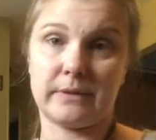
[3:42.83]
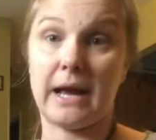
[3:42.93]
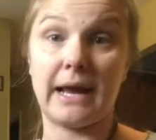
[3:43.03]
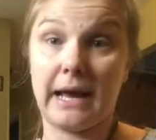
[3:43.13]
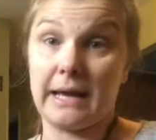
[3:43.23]

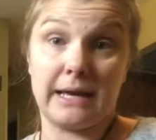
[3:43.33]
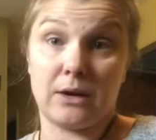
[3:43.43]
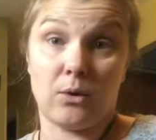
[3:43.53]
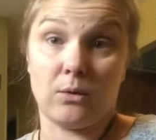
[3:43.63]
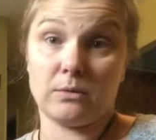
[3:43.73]
I get
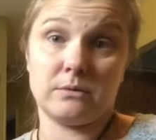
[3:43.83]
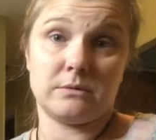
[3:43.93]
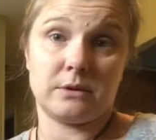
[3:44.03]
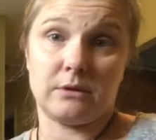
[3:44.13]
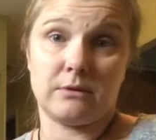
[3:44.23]
cold,
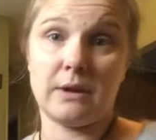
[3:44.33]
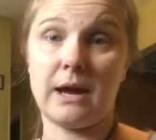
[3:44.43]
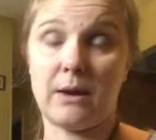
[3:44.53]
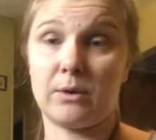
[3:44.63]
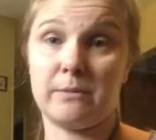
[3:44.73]
so
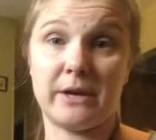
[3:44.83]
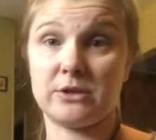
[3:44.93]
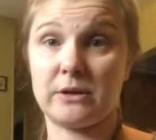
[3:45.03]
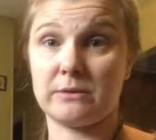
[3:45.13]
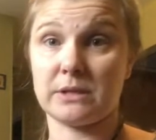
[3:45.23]
I wanted to make
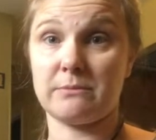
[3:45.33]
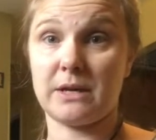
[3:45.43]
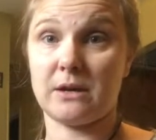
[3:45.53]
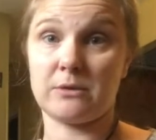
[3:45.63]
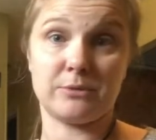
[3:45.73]
sure I was going to be
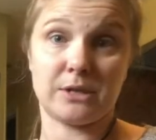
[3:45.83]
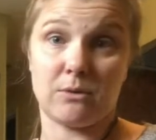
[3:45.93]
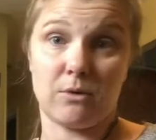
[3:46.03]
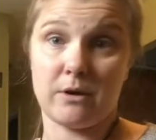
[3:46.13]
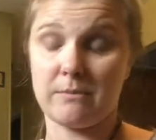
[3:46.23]
100%
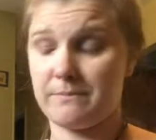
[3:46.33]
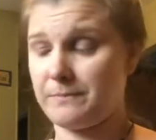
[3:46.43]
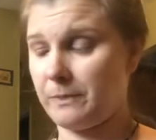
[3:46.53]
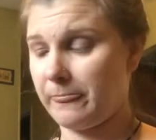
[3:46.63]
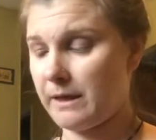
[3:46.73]
warm.
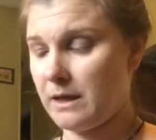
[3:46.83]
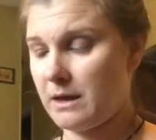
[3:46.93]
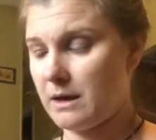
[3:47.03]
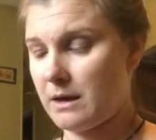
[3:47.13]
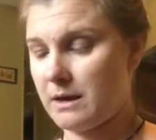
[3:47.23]

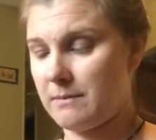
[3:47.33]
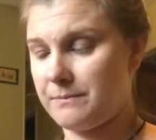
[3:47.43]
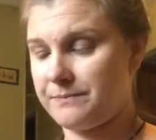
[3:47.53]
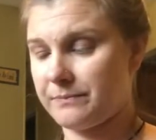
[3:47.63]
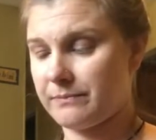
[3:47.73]
A
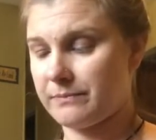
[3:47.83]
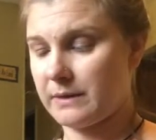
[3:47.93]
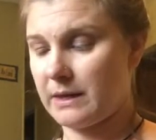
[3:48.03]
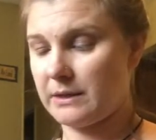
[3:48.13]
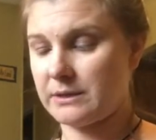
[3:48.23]

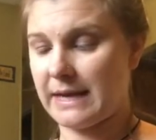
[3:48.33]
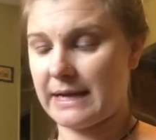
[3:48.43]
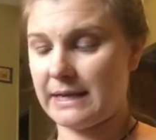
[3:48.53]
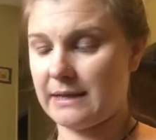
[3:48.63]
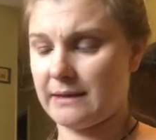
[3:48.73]
little
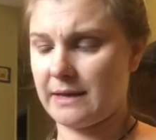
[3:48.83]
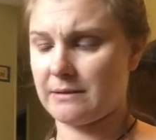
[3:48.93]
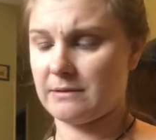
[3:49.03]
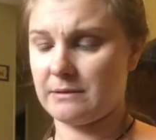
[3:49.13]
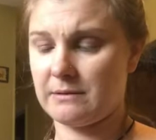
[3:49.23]
tiny, like,
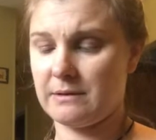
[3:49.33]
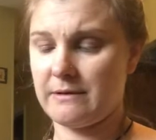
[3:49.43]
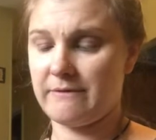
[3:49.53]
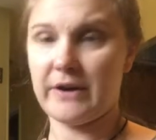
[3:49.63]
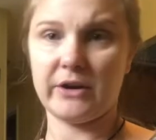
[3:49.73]

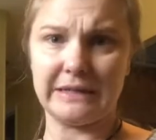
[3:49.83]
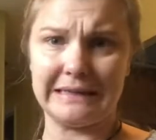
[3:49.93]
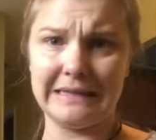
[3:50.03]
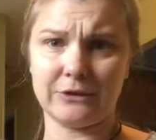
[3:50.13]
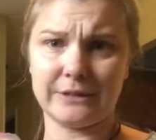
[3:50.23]
very
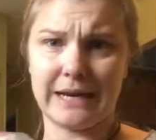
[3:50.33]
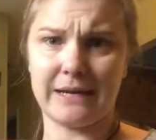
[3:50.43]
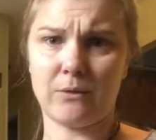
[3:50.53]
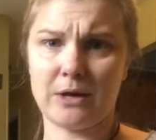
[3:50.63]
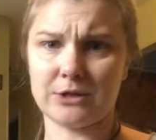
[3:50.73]
little tiny
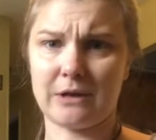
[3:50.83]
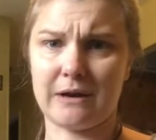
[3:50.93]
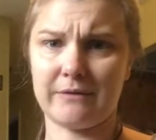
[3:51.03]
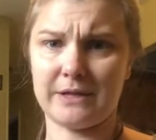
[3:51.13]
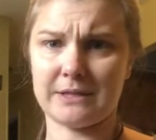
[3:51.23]

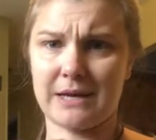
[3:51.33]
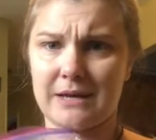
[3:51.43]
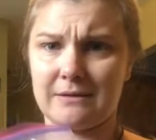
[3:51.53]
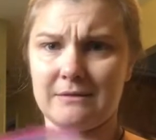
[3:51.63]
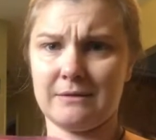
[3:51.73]
washcloth. It's like
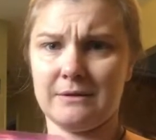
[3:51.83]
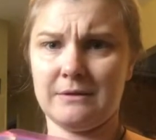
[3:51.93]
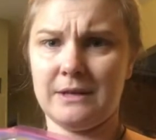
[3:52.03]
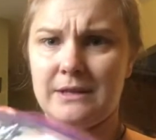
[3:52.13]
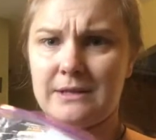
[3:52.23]

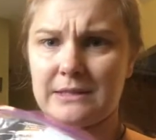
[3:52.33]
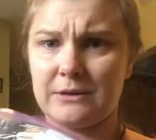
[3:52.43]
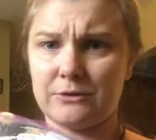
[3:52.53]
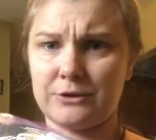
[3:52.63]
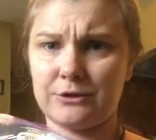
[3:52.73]
in this
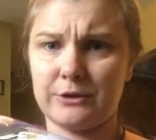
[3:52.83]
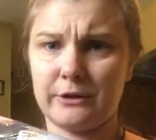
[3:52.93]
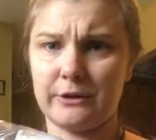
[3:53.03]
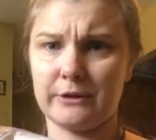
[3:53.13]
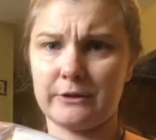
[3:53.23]
little
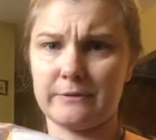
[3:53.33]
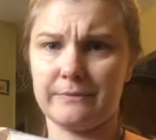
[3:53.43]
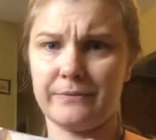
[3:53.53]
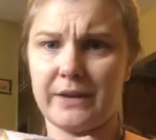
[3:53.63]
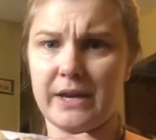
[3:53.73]
circular
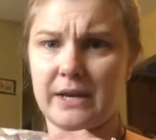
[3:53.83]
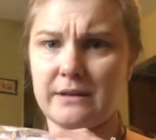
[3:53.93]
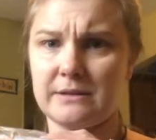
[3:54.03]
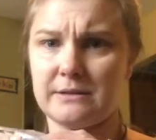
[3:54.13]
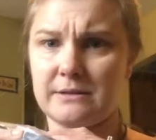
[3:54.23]
thing.
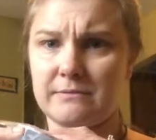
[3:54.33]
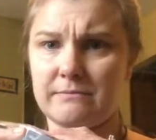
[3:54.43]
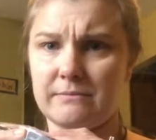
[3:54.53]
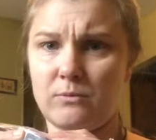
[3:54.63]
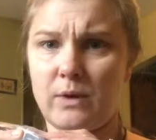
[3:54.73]
It's
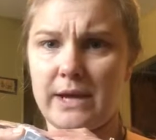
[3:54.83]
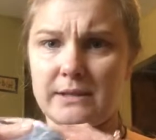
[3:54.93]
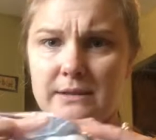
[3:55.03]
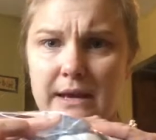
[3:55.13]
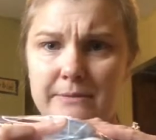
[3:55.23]

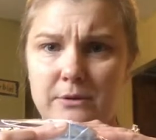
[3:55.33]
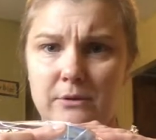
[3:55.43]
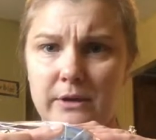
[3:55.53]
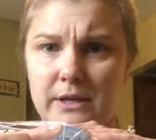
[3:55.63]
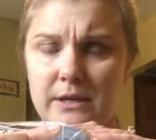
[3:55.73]
weighs
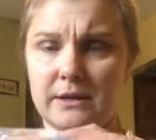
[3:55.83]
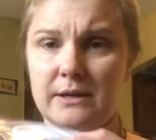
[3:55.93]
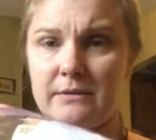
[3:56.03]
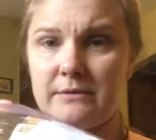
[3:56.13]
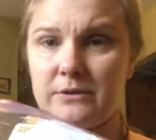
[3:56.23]
absolutely nothing,
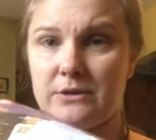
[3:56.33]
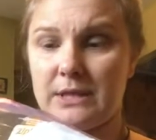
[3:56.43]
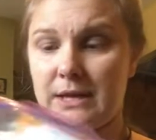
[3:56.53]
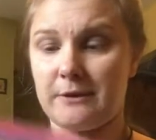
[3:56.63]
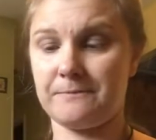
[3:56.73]
so it's in
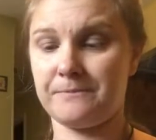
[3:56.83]
there.